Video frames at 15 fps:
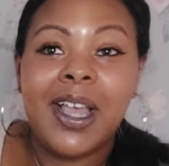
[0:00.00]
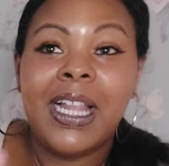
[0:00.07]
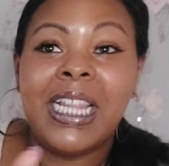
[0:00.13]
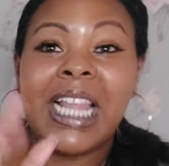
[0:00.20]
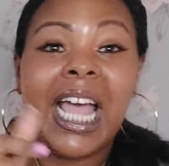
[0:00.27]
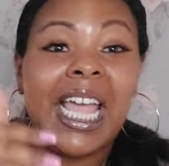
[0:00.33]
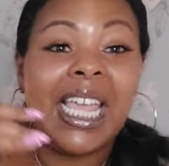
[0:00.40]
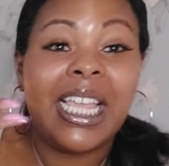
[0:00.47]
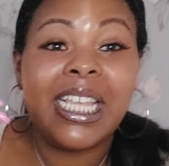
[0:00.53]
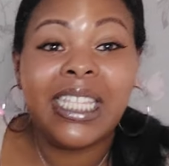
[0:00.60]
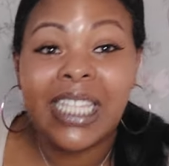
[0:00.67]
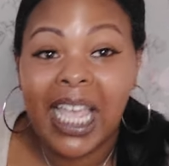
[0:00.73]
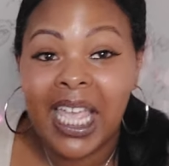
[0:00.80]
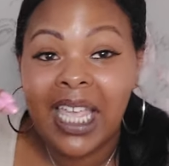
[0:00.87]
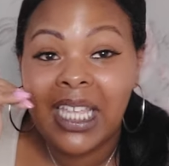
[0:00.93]

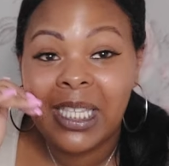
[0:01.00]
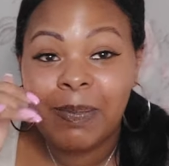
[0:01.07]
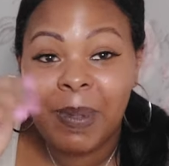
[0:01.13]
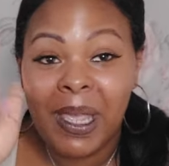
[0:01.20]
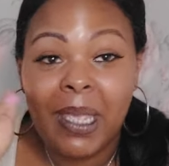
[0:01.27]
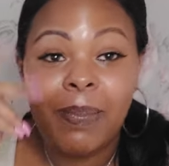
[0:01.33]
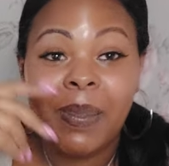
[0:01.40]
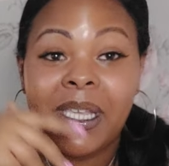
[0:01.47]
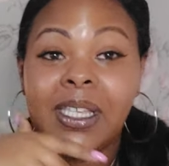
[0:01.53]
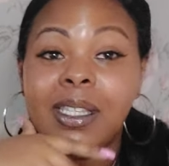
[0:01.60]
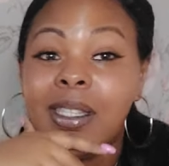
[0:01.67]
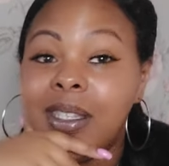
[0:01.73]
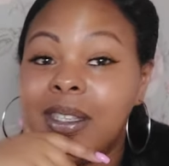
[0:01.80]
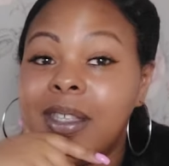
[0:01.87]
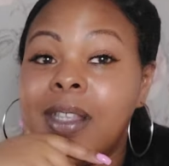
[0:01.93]
'90s, '80s
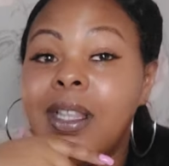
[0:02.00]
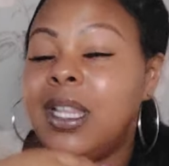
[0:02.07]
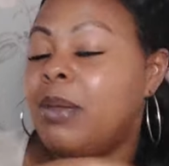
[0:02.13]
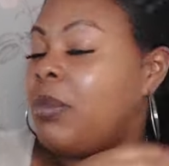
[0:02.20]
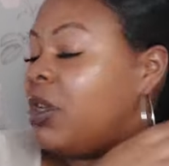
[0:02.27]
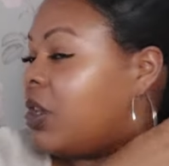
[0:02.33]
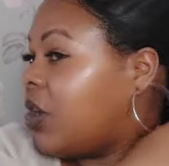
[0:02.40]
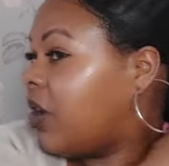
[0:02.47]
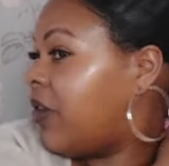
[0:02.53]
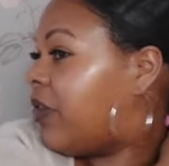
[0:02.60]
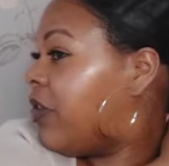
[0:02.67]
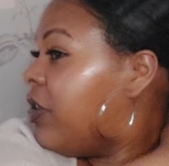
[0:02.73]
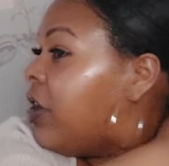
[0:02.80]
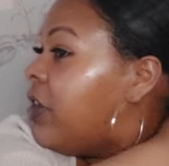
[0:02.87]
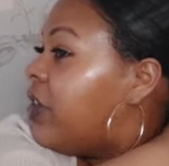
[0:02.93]
babies. Let me know if
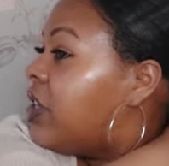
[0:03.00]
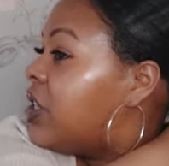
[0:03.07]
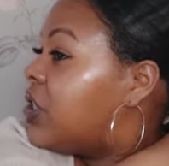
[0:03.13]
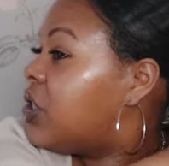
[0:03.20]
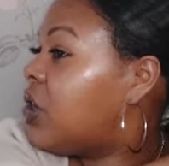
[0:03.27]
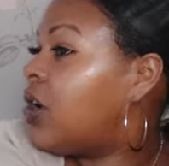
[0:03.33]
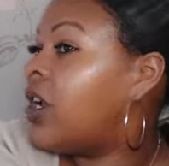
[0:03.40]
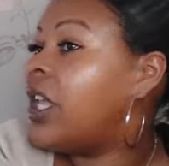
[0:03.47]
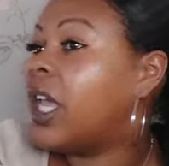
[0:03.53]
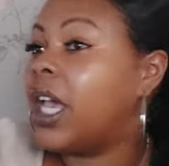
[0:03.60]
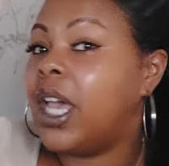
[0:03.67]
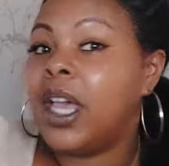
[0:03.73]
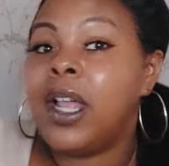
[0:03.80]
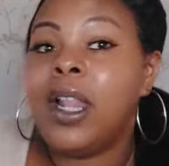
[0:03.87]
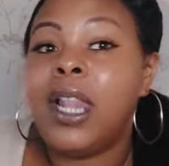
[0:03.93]
you know this song.
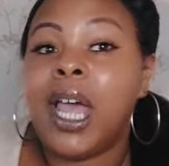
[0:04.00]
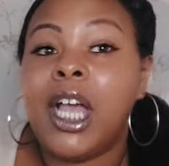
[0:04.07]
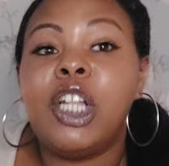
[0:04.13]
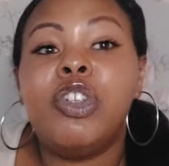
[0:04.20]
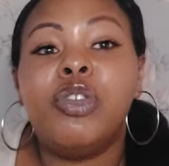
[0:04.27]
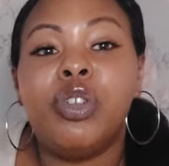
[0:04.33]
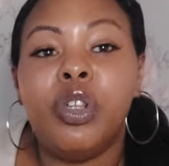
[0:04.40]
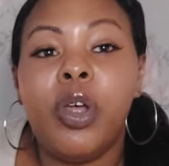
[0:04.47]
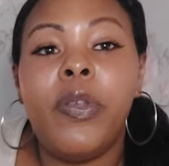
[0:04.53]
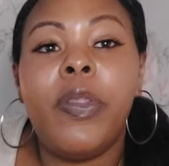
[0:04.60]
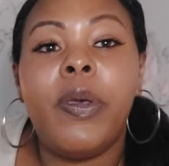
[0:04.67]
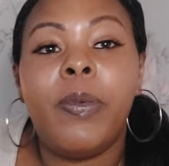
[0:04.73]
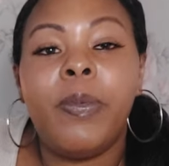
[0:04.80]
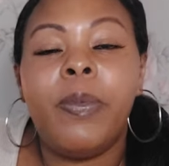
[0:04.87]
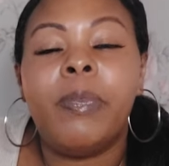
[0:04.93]
Yeah, like you know
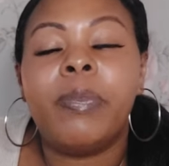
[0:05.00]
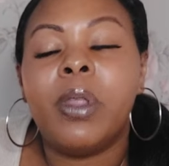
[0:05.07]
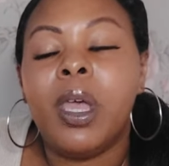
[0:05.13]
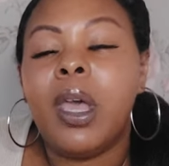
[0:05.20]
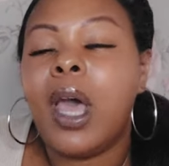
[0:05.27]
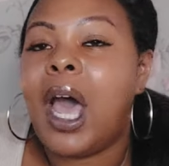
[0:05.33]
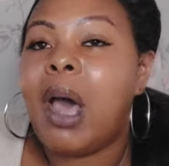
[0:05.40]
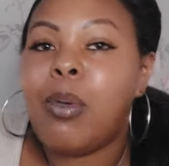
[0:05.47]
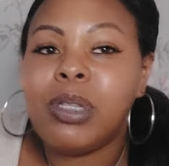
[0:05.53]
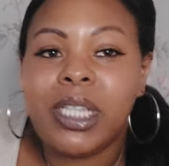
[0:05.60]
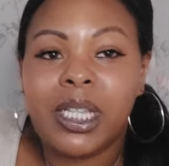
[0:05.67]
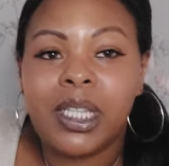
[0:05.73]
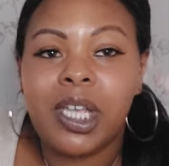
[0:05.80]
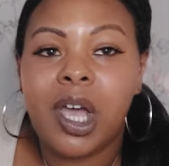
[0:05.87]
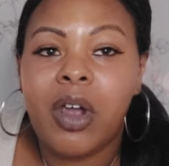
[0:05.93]
the. I was
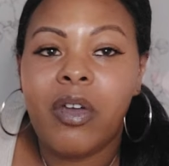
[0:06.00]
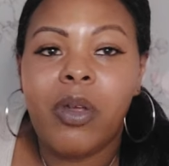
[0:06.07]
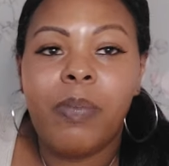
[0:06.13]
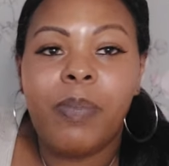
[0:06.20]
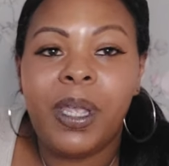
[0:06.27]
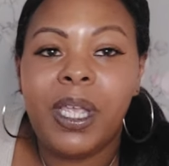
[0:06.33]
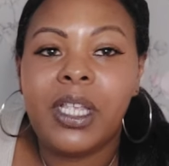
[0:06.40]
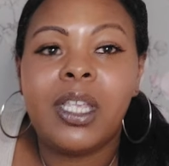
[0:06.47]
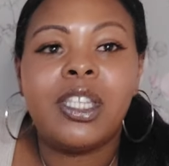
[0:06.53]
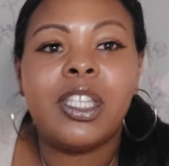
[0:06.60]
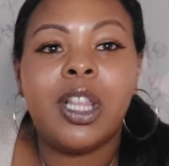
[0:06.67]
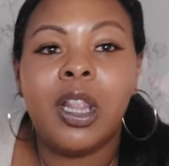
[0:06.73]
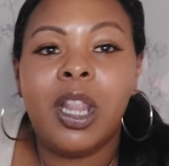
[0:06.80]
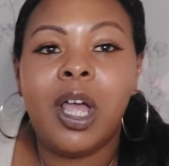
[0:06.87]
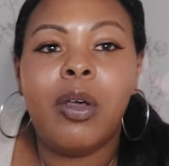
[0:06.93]
into R&B,
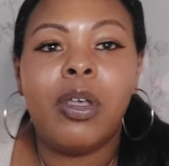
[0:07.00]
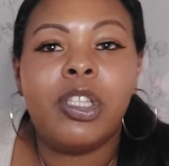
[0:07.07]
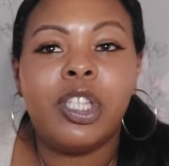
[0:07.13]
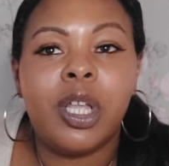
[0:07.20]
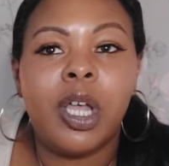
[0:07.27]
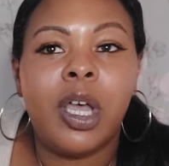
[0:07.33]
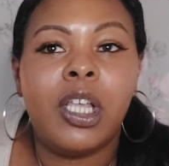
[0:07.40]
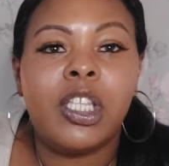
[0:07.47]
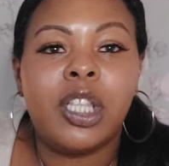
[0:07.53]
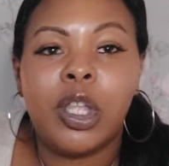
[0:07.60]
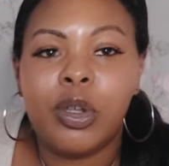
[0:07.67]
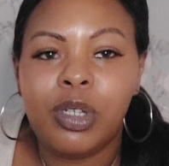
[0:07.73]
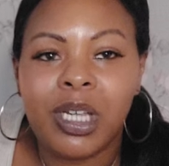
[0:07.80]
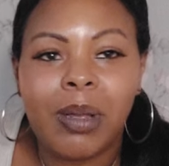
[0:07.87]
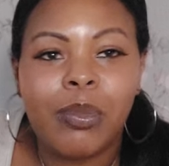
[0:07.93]

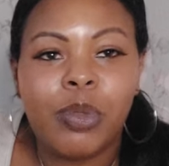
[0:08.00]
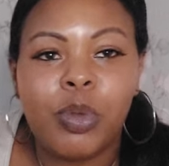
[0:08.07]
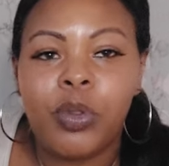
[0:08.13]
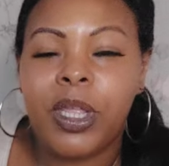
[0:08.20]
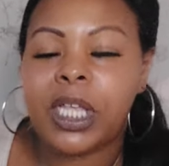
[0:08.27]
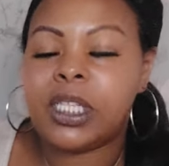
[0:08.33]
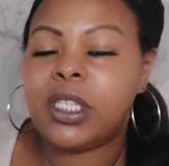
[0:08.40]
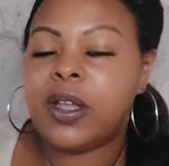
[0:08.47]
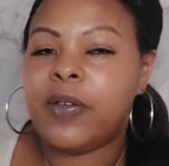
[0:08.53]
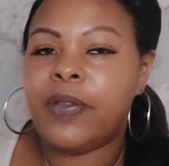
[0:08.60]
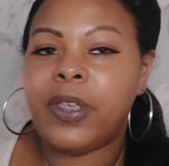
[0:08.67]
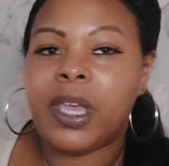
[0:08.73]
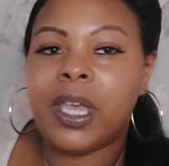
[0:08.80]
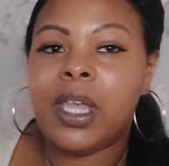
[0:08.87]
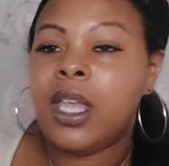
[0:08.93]
slow jams, all that stuff.
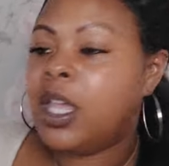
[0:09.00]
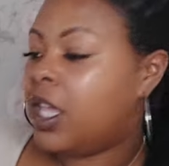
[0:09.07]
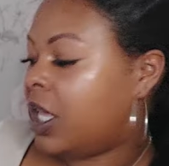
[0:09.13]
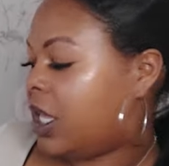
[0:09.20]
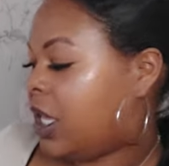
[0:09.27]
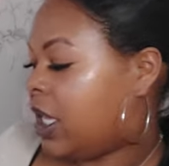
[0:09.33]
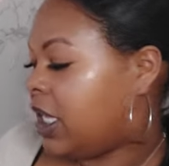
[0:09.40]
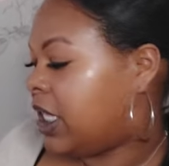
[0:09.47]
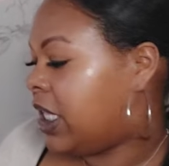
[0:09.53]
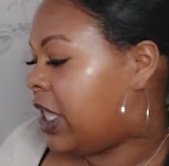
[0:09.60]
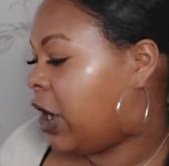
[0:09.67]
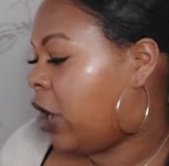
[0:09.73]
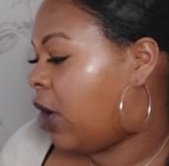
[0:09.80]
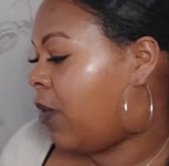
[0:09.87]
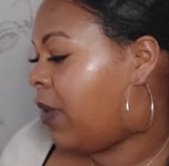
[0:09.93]
Yeah, you see
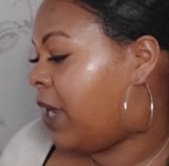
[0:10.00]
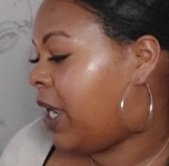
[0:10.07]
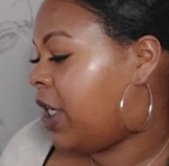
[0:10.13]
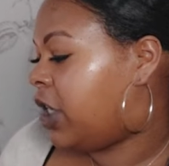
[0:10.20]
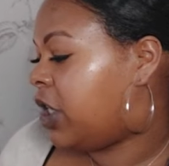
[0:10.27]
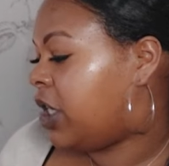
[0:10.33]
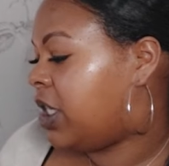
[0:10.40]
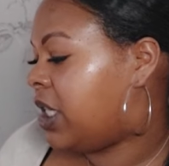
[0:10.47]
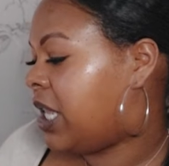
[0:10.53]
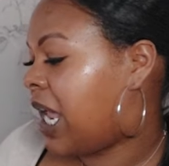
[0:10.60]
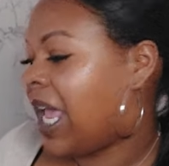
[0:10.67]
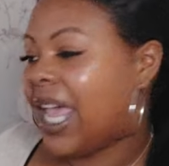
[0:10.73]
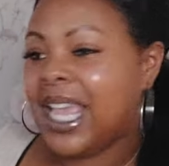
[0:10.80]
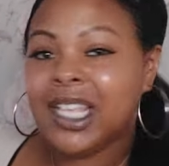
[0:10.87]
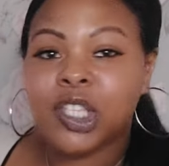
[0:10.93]
that combination. You see
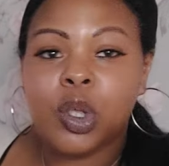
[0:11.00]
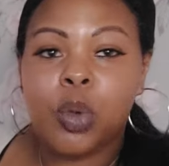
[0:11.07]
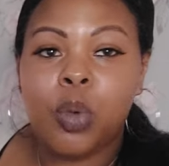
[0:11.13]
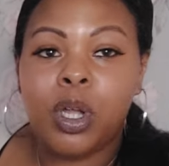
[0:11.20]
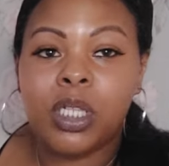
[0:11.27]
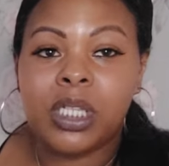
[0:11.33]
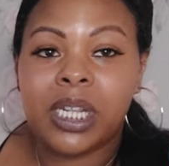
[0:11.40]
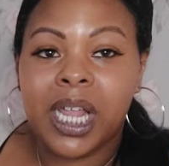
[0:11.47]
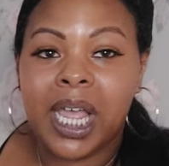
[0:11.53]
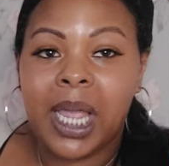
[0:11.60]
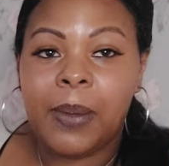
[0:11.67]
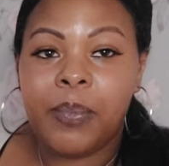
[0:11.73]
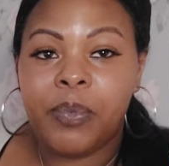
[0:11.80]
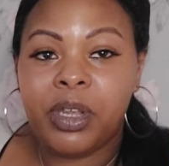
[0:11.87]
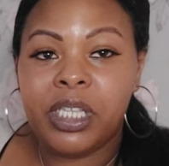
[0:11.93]
that Ace of Wands and the
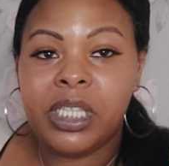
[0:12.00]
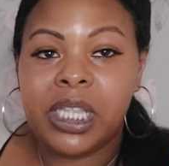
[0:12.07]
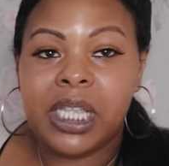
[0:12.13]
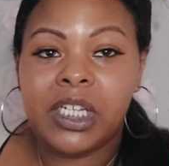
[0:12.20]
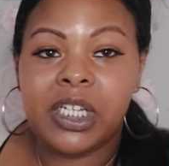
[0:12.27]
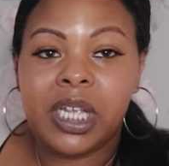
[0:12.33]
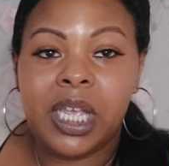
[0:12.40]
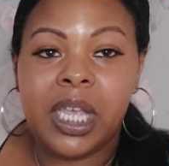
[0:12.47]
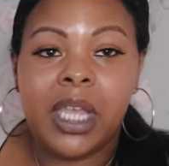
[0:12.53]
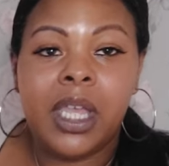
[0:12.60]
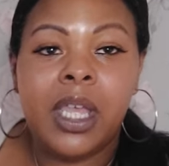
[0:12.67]
High Priestess. Yeah,